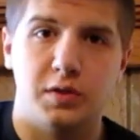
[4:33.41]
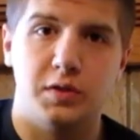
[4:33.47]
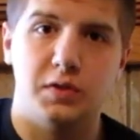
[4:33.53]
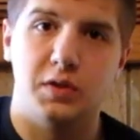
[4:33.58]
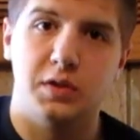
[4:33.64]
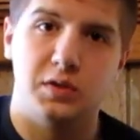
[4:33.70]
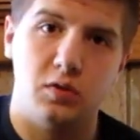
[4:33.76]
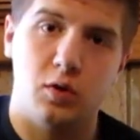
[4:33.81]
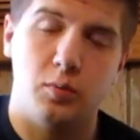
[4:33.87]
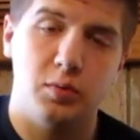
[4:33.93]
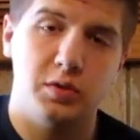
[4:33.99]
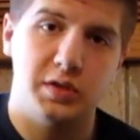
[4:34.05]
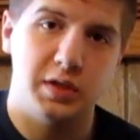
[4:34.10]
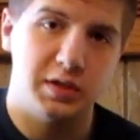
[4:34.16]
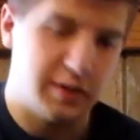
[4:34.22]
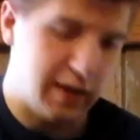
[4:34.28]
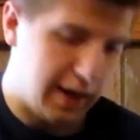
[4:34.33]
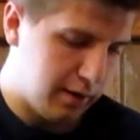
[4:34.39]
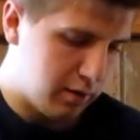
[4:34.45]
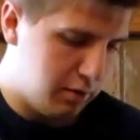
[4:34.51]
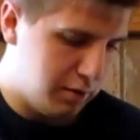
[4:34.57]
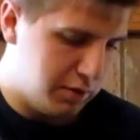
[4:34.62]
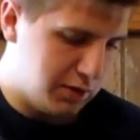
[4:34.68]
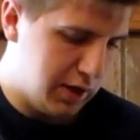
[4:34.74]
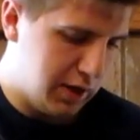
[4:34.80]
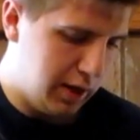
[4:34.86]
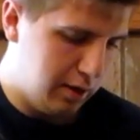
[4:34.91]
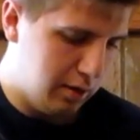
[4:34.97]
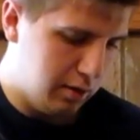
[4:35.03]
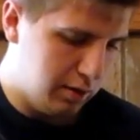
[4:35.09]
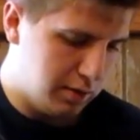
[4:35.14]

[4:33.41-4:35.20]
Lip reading: is it's almost exactly the same.